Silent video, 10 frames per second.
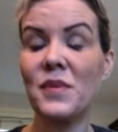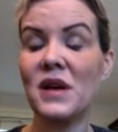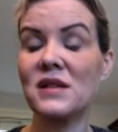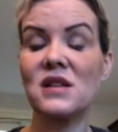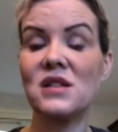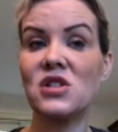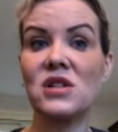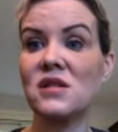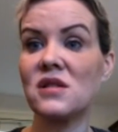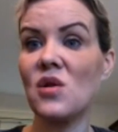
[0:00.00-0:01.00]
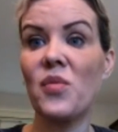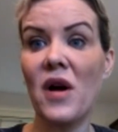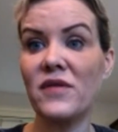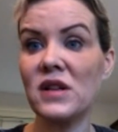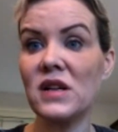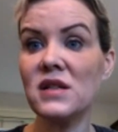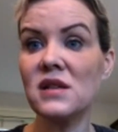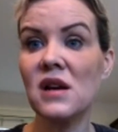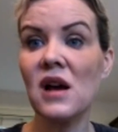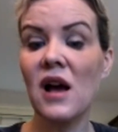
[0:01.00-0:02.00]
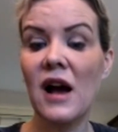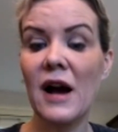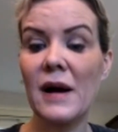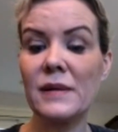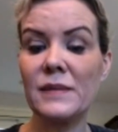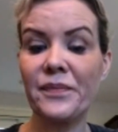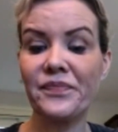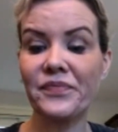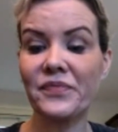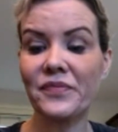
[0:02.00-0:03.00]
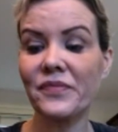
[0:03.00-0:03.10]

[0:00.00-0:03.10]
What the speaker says: because it's just so prevalent. And